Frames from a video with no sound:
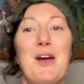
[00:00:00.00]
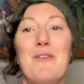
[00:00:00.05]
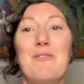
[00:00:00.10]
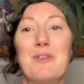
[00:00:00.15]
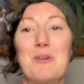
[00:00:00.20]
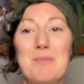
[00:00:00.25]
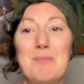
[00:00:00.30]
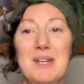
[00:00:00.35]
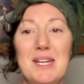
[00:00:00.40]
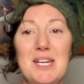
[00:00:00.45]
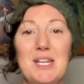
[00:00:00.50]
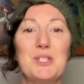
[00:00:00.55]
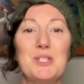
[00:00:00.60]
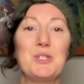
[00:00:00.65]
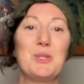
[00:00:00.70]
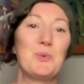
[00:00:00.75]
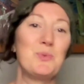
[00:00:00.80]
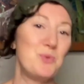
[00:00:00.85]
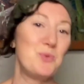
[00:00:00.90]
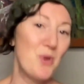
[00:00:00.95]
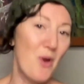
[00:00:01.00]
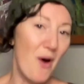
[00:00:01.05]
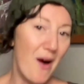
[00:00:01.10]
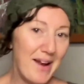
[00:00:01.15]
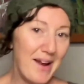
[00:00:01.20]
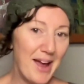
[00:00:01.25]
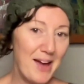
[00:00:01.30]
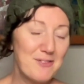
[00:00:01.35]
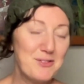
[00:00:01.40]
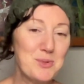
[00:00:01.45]
for me to not
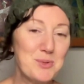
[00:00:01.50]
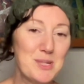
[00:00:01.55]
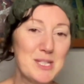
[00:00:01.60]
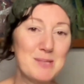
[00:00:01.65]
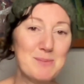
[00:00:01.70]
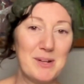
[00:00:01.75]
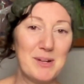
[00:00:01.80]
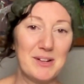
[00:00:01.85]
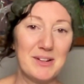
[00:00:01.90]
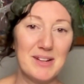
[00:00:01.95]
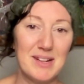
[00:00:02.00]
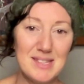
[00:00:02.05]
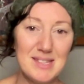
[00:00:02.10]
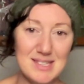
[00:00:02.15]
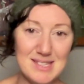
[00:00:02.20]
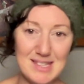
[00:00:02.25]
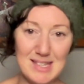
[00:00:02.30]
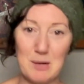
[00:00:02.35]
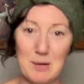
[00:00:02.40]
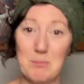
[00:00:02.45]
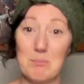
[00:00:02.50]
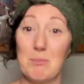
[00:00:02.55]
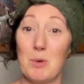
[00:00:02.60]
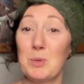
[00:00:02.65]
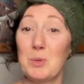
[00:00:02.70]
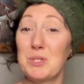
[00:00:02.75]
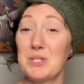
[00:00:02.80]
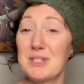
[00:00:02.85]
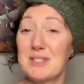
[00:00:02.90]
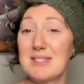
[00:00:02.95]
have to experience the
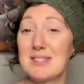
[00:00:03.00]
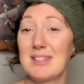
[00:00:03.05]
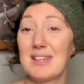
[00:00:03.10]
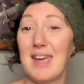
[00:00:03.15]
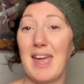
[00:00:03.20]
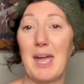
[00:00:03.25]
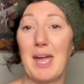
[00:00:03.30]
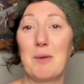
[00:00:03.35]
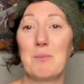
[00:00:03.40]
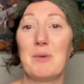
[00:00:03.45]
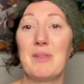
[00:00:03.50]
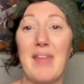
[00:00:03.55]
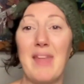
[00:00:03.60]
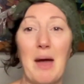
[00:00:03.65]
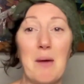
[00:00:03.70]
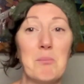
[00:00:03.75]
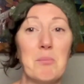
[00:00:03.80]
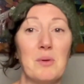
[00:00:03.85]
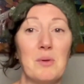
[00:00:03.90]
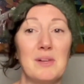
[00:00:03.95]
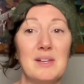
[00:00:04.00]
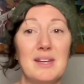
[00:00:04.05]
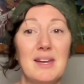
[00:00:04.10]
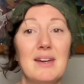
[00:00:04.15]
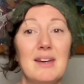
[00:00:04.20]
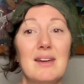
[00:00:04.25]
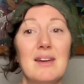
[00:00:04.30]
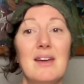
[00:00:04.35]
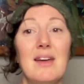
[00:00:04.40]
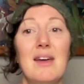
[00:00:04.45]
emotions that came with that
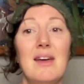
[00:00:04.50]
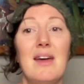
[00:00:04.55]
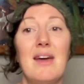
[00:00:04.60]
bullying,